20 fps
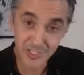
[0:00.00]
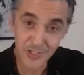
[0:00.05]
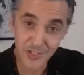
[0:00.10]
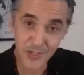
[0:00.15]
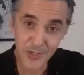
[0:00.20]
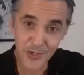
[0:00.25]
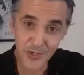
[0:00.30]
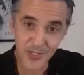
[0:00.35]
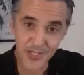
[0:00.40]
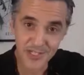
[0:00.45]

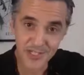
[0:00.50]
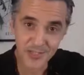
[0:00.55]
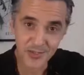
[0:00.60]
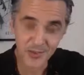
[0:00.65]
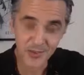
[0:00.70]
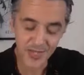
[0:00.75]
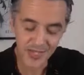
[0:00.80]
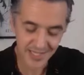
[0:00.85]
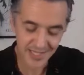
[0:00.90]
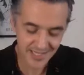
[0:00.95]
just curious,
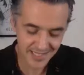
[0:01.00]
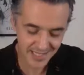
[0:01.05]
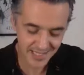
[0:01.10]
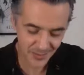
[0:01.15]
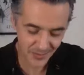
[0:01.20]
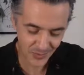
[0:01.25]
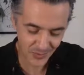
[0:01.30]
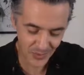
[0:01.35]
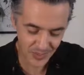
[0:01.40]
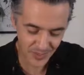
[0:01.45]
to what
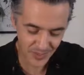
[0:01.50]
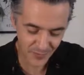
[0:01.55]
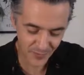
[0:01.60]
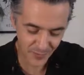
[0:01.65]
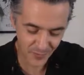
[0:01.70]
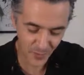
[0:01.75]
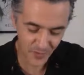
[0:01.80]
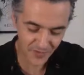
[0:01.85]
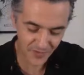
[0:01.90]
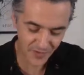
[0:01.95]
extent was the
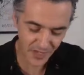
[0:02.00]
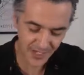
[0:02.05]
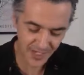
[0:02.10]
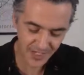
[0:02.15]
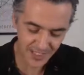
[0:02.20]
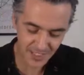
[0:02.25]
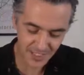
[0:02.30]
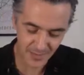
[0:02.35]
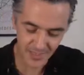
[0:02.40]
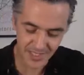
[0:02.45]
former
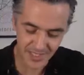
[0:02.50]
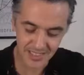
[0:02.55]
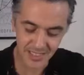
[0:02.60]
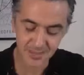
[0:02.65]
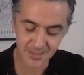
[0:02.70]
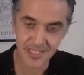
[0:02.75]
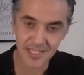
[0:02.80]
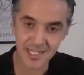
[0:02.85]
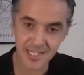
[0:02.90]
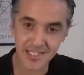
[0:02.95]
Finance
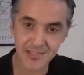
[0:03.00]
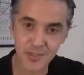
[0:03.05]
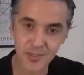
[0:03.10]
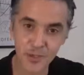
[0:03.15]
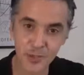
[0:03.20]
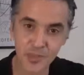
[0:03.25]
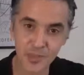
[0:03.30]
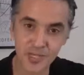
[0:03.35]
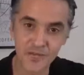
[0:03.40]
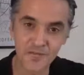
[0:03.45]
Minister Matthias
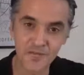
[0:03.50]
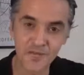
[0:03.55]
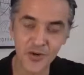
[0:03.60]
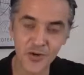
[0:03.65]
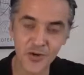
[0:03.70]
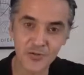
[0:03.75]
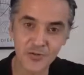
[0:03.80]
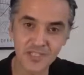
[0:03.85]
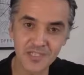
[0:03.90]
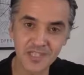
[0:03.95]
Cormann
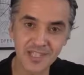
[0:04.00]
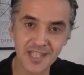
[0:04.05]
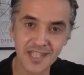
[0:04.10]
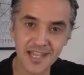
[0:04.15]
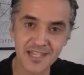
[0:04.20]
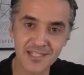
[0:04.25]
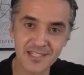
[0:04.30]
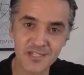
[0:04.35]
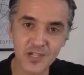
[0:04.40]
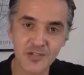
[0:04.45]
involved in
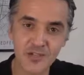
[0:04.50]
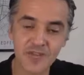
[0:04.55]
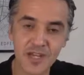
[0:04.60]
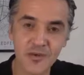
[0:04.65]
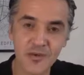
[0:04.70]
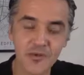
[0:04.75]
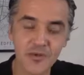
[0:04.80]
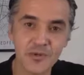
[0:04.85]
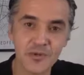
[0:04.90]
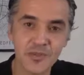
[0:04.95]
the
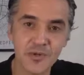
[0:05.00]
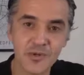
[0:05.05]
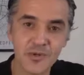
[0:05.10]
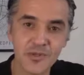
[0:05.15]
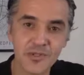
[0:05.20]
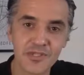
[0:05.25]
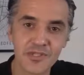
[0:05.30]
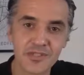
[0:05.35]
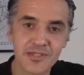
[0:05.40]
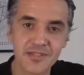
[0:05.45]
survey or the
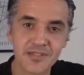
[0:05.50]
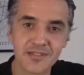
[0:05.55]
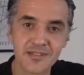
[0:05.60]
report?